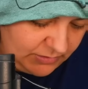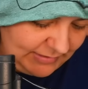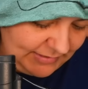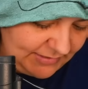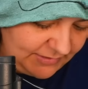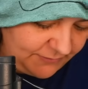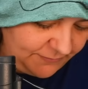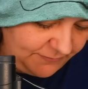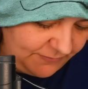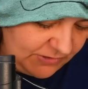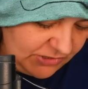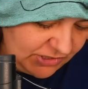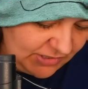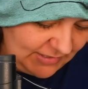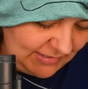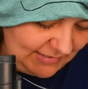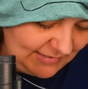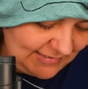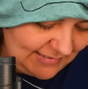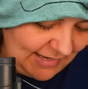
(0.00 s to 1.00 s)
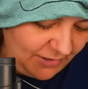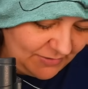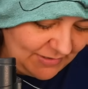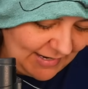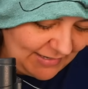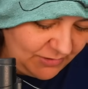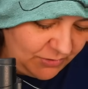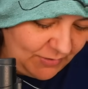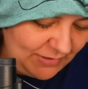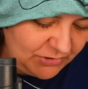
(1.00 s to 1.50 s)
let's fish these out.
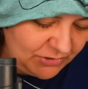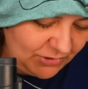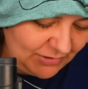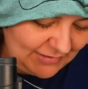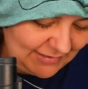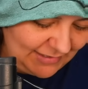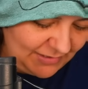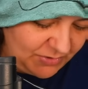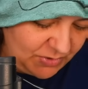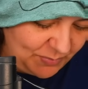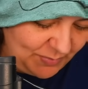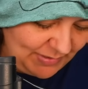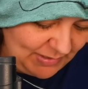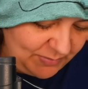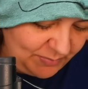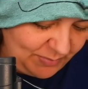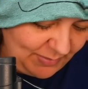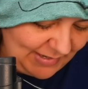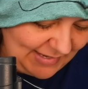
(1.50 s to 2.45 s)
I know I took the other bit by